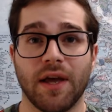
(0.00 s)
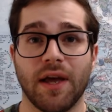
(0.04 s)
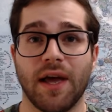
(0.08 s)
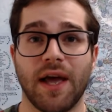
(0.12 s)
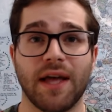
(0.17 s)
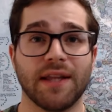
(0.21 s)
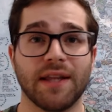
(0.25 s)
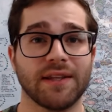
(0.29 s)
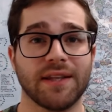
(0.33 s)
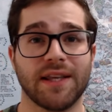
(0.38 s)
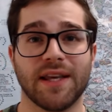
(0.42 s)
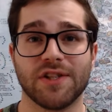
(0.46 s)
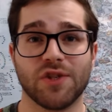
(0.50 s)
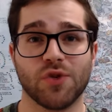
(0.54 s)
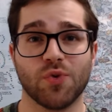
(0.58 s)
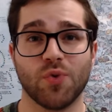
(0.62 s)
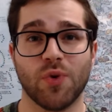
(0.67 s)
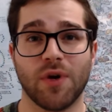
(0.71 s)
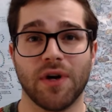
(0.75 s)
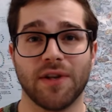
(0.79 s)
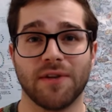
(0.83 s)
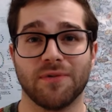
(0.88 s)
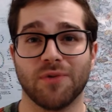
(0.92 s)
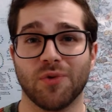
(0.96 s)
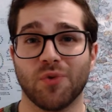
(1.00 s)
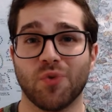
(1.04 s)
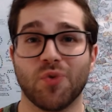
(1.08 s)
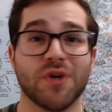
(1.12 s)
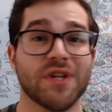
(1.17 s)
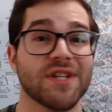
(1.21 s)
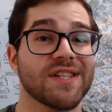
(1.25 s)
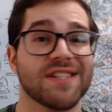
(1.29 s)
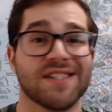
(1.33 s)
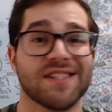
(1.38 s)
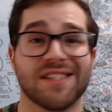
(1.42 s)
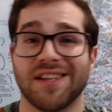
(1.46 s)
And guess what? We're
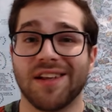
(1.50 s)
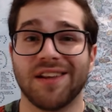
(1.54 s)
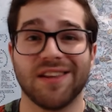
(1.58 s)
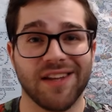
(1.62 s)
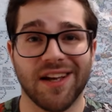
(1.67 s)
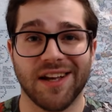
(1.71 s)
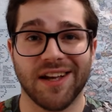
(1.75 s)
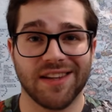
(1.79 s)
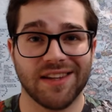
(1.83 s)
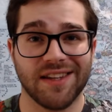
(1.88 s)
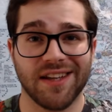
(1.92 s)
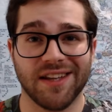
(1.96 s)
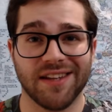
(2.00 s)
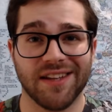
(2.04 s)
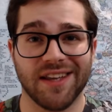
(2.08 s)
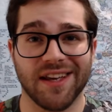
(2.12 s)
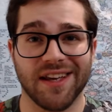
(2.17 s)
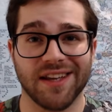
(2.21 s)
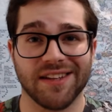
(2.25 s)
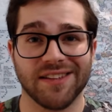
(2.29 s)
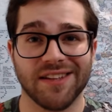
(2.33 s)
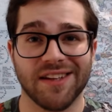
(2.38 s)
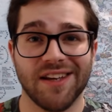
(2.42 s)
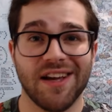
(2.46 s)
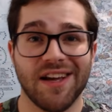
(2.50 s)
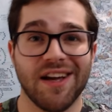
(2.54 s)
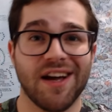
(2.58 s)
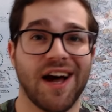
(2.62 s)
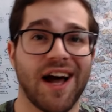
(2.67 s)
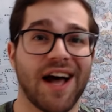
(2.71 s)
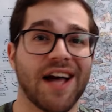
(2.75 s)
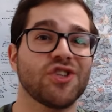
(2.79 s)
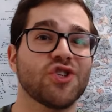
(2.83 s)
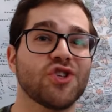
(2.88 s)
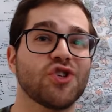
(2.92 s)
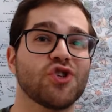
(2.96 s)
still not done yet.
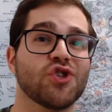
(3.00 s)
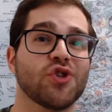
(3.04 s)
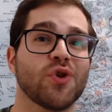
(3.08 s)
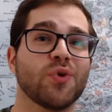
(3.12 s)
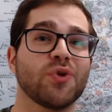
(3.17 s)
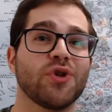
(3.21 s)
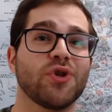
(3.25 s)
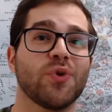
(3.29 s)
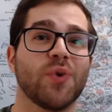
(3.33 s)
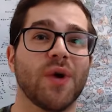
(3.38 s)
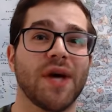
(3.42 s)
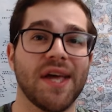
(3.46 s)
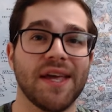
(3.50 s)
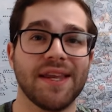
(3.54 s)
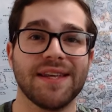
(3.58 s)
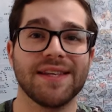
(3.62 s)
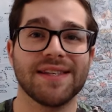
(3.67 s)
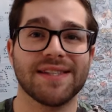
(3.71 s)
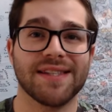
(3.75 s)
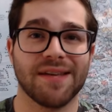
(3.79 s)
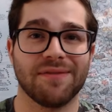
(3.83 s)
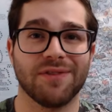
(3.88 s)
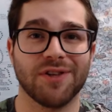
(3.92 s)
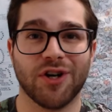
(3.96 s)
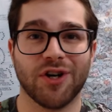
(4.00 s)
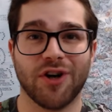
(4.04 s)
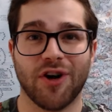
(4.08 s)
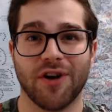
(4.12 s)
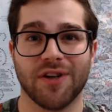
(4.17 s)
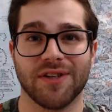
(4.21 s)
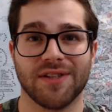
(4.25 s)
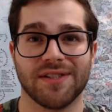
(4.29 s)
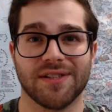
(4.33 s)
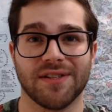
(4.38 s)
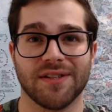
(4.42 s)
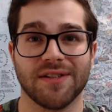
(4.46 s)
I just showed you 87
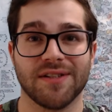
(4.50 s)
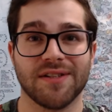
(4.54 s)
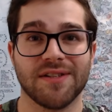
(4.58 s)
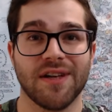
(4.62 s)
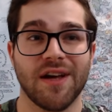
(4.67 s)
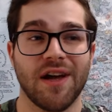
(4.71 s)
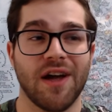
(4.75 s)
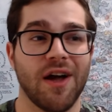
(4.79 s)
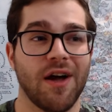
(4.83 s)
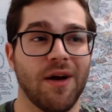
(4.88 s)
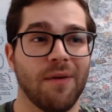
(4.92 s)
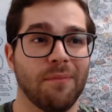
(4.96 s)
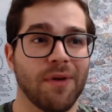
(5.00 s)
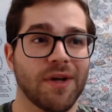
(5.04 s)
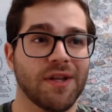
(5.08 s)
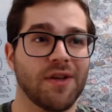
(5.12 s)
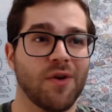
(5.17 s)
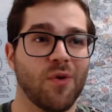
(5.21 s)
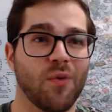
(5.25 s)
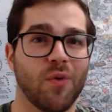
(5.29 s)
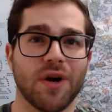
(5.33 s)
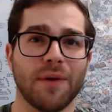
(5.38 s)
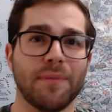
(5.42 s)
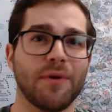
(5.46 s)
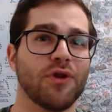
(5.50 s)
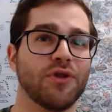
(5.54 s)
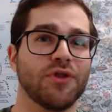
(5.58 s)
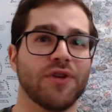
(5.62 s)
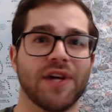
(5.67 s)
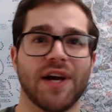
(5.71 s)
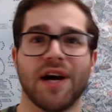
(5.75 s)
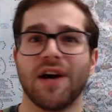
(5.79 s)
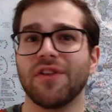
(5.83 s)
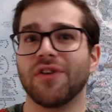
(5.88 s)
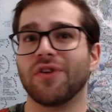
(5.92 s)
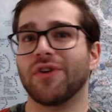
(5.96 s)
consonants, but what about
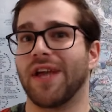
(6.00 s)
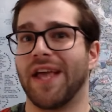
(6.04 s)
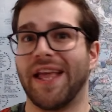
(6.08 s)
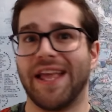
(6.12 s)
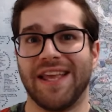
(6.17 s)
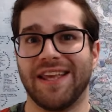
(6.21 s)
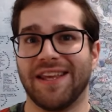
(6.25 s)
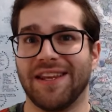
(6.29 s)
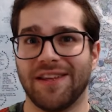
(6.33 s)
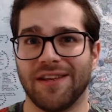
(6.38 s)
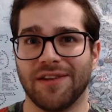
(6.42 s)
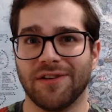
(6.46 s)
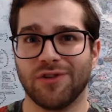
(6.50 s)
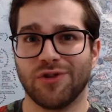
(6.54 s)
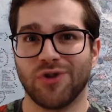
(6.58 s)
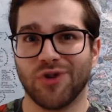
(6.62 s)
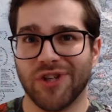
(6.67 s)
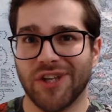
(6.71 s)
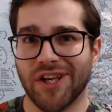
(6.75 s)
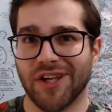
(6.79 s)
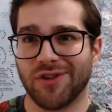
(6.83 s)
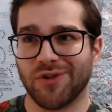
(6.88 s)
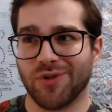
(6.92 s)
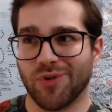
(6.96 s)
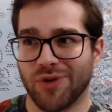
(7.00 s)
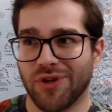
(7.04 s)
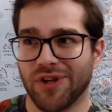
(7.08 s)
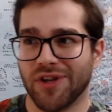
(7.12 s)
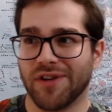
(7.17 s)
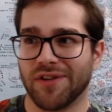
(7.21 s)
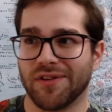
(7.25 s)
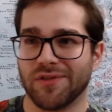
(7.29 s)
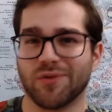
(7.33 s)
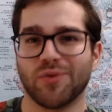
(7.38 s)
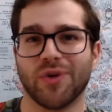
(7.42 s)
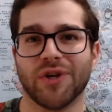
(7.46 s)
the other 80 to get to
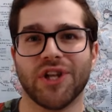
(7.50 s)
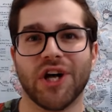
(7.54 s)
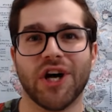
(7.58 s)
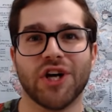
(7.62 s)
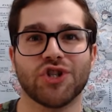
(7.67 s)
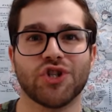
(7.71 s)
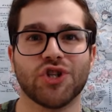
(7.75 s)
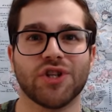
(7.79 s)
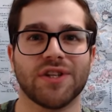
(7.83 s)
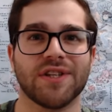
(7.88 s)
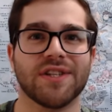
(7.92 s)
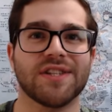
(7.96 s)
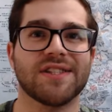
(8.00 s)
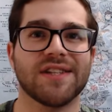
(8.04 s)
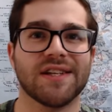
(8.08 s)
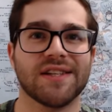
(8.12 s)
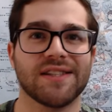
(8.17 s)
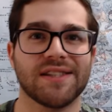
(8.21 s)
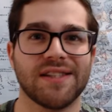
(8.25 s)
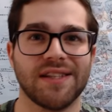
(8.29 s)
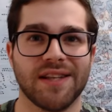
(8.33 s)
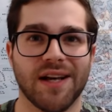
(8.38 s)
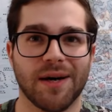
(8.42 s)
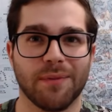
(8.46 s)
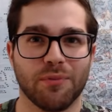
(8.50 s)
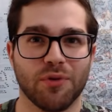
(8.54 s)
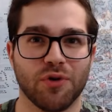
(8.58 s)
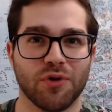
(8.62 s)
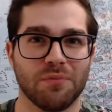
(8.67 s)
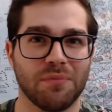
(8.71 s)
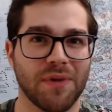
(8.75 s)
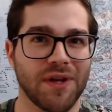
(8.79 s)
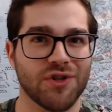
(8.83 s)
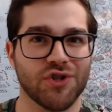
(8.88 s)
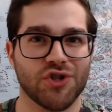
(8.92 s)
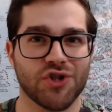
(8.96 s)
the 160 number
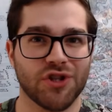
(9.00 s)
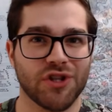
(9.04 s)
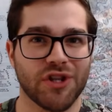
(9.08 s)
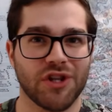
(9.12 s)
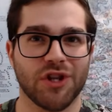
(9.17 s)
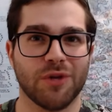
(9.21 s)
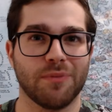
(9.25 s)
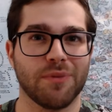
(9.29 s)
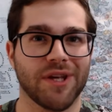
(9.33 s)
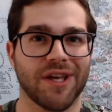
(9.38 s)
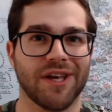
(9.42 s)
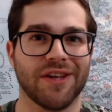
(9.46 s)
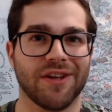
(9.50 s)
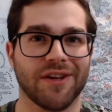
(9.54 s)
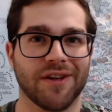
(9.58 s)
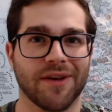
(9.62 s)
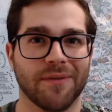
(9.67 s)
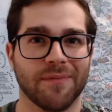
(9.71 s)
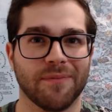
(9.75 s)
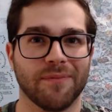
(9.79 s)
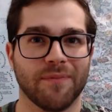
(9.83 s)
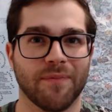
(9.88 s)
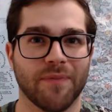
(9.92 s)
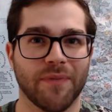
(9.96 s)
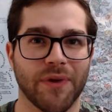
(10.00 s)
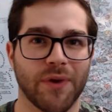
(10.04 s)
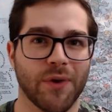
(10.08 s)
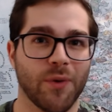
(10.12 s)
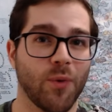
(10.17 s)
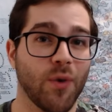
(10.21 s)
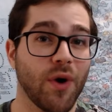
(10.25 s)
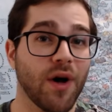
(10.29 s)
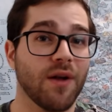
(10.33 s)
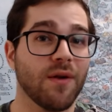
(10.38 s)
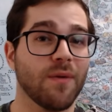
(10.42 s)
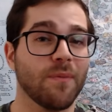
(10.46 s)
mentioned in the beginning?
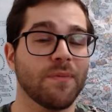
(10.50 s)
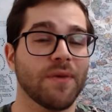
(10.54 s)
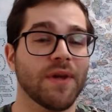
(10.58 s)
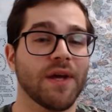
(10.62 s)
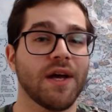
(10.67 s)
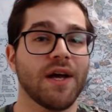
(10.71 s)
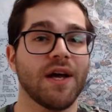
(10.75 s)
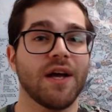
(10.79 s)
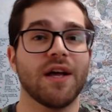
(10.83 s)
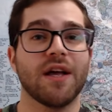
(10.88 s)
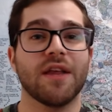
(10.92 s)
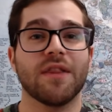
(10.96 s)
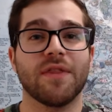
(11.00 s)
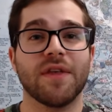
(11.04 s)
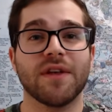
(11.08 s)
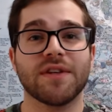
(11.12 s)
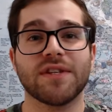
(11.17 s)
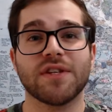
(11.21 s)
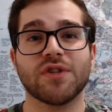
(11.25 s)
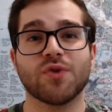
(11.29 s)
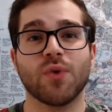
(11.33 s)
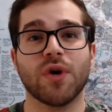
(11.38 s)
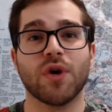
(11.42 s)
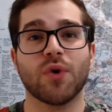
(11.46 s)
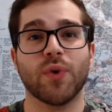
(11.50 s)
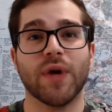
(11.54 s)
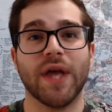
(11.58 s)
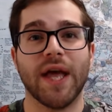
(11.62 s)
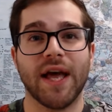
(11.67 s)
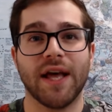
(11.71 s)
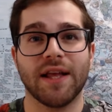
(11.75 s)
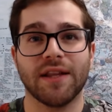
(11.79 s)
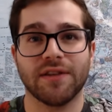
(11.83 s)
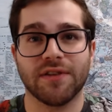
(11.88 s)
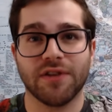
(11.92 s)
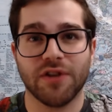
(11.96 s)
Well, this is where we
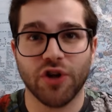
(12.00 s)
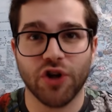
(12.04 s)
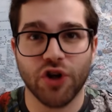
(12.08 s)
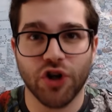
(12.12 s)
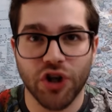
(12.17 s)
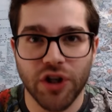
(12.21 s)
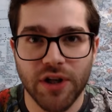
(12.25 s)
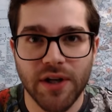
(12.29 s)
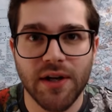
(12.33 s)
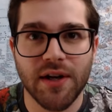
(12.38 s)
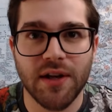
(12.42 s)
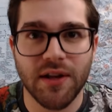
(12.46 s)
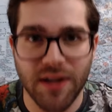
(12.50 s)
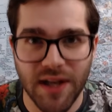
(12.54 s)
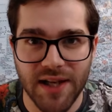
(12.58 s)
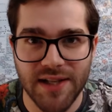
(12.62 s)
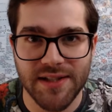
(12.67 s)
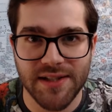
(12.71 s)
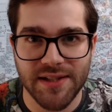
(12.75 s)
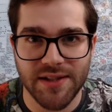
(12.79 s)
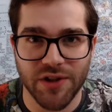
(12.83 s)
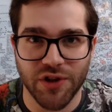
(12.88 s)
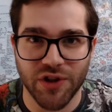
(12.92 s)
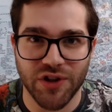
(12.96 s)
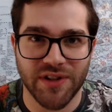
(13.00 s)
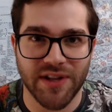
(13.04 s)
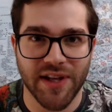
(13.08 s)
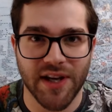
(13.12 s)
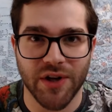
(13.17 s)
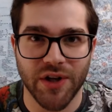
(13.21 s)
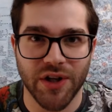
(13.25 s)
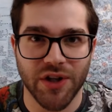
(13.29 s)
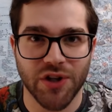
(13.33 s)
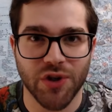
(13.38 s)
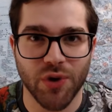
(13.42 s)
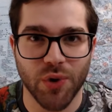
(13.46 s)
enter cluster
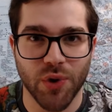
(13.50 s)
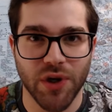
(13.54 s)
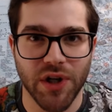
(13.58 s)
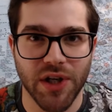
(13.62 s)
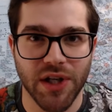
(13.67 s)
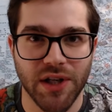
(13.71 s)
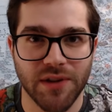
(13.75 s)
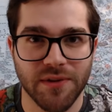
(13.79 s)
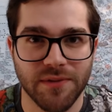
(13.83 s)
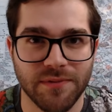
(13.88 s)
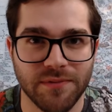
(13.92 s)
territory.